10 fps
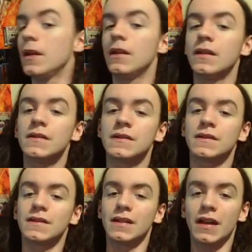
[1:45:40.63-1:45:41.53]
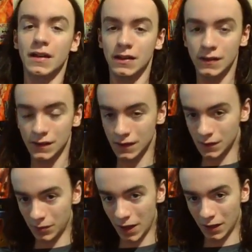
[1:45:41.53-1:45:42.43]
is this
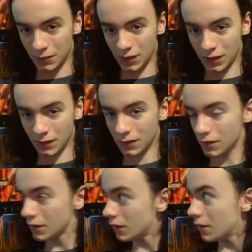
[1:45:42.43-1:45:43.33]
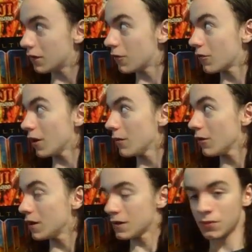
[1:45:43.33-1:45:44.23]
bad, man. The frame
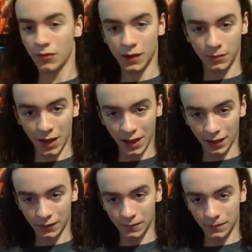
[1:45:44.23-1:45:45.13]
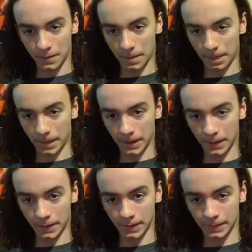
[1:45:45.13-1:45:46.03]
rate is pretty bad,
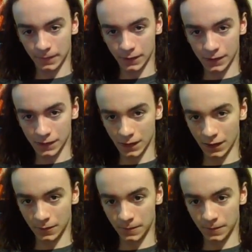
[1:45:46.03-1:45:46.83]
in this game.